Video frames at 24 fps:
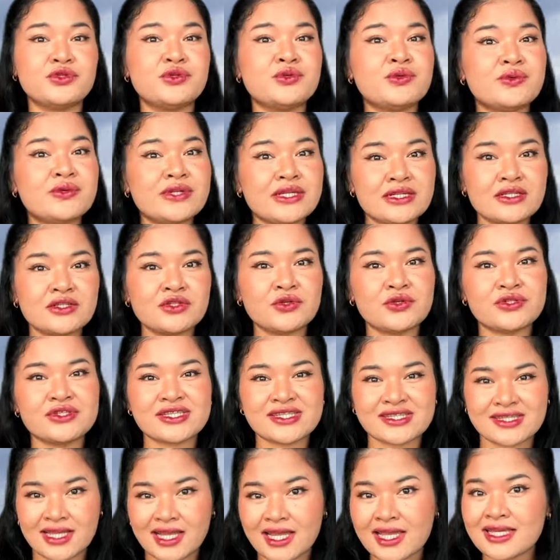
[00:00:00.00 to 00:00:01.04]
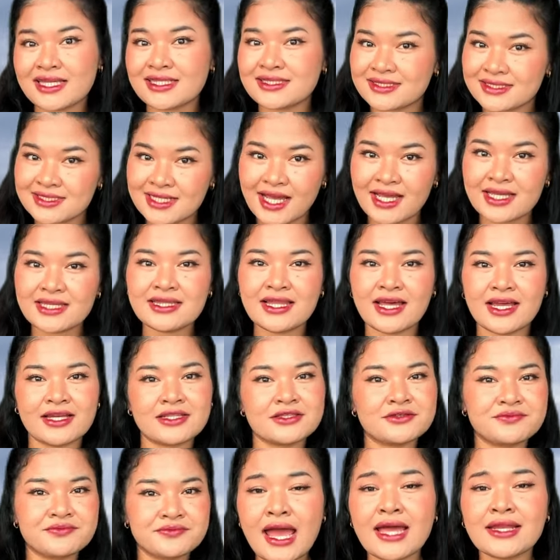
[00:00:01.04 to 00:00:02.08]
during your stay in
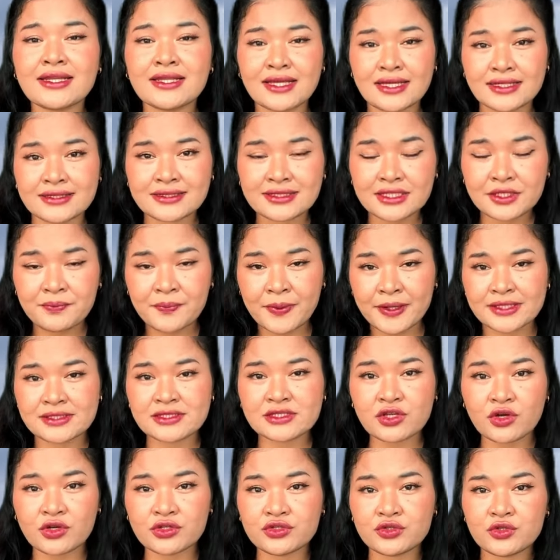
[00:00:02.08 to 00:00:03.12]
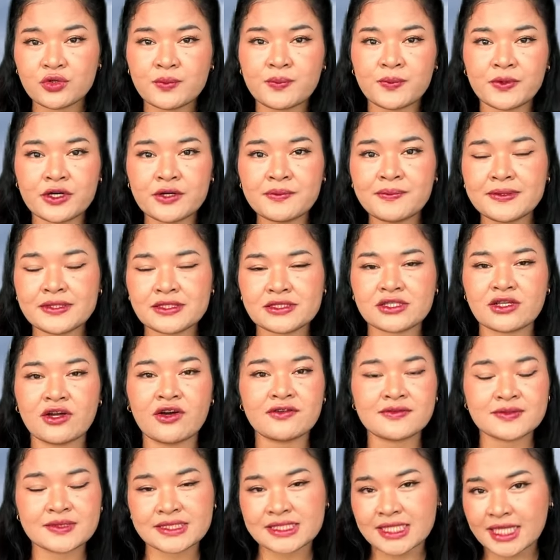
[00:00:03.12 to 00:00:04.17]
Thailand. And it depends on your purpose
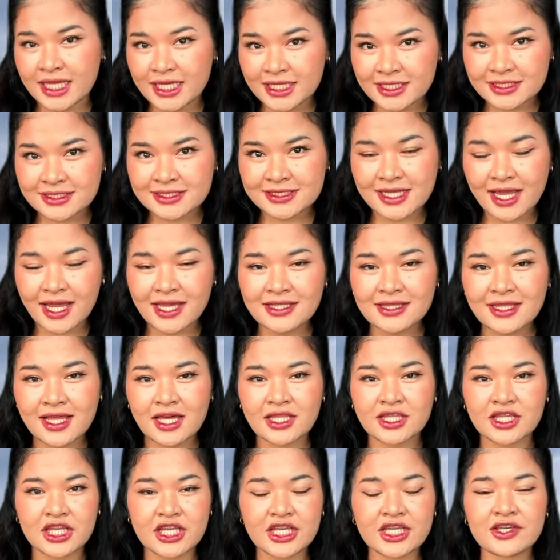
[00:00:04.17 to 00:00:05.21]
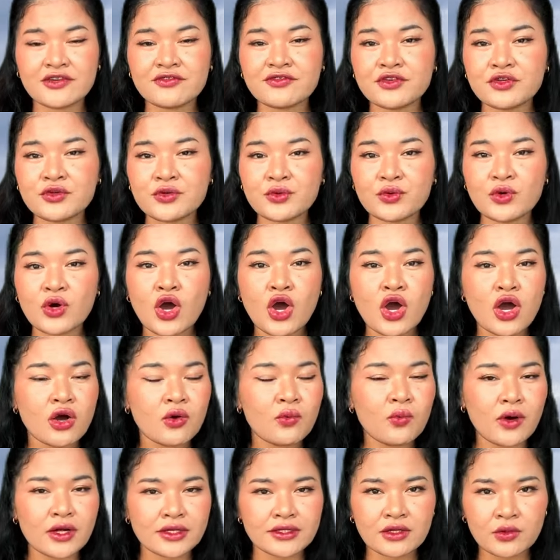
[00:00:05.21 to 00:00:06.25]
of staying in Thailand. If you
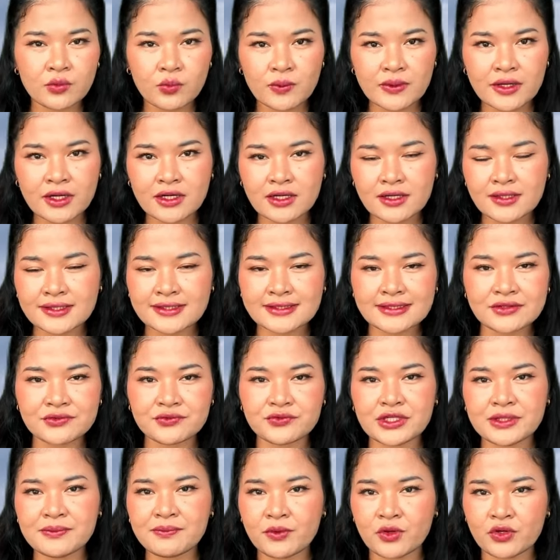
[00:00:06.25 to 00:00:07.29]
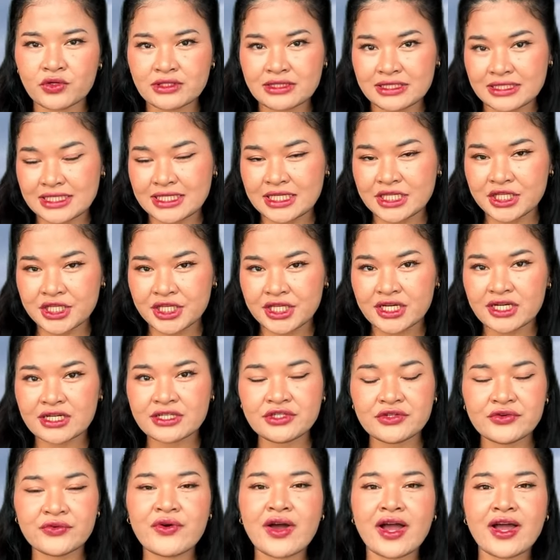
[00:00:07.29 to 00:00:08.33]
want to work remotely here,
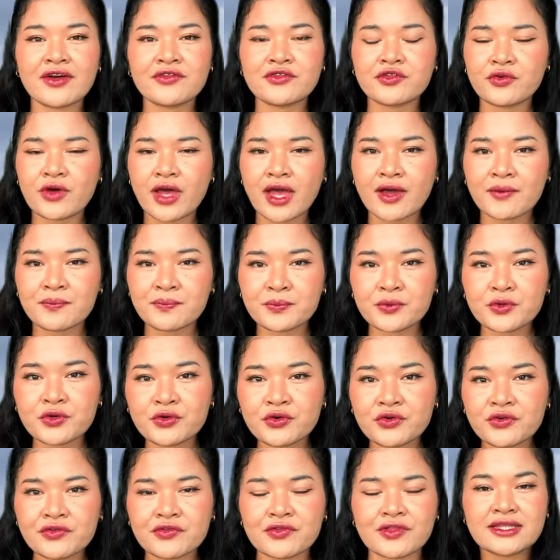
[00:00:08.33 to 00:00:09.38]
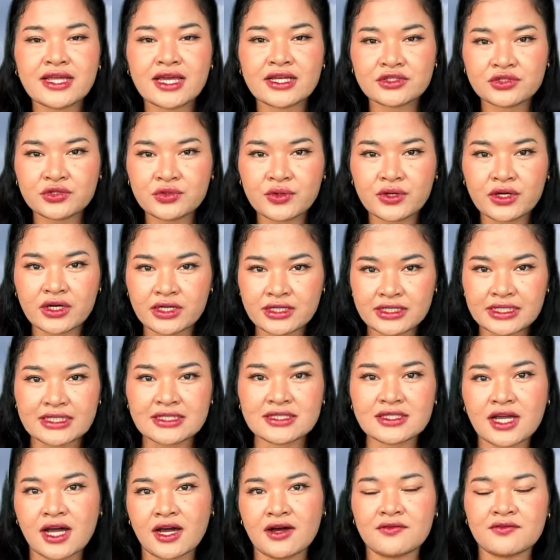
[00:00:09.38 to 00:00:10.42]
you have to have proof that you earn
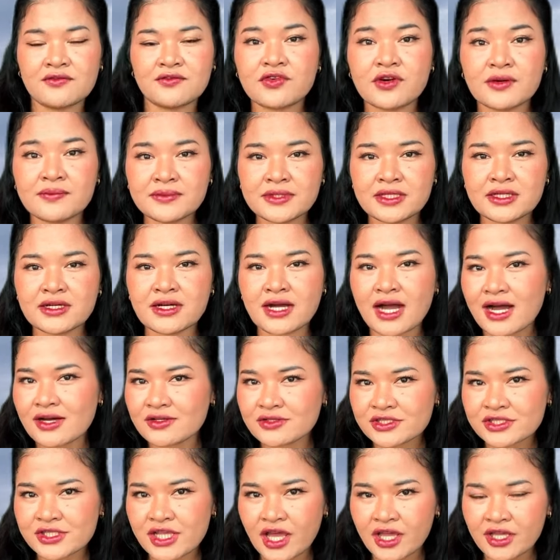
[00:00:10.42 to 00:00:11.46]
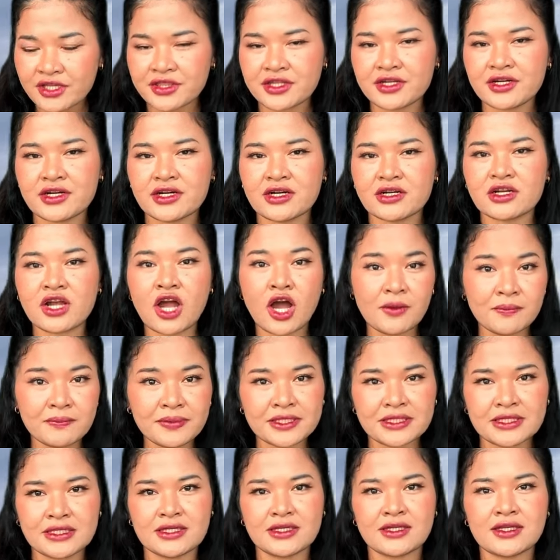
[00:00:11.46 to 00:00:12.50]
income from the outsider
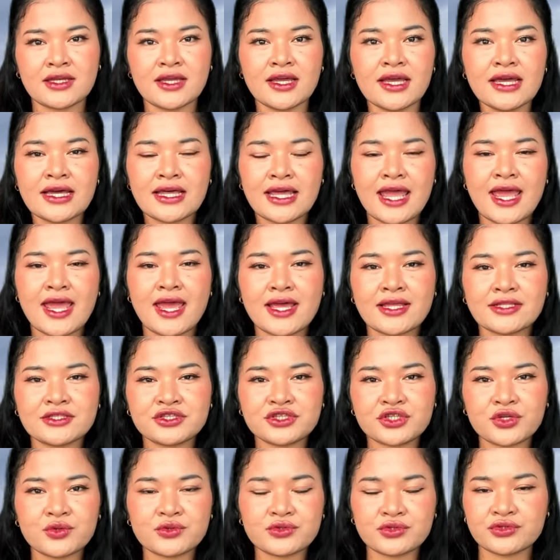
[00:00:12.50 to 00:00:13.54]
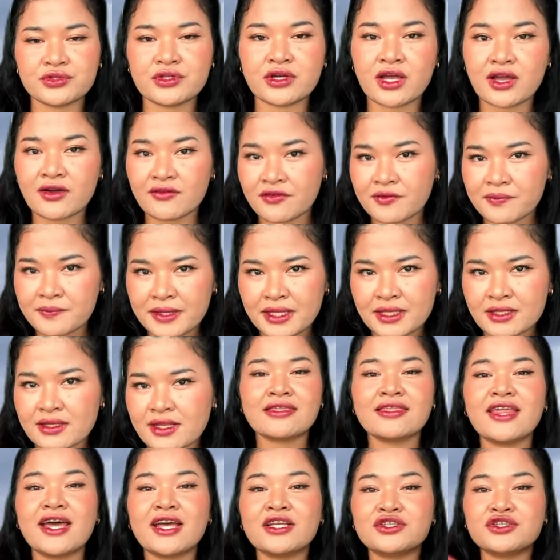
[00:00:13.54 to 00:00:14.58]
company and show to the government
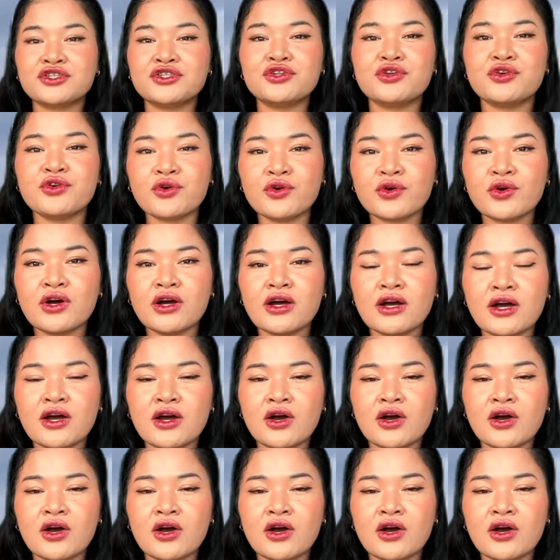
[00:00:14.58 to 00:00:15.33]
that you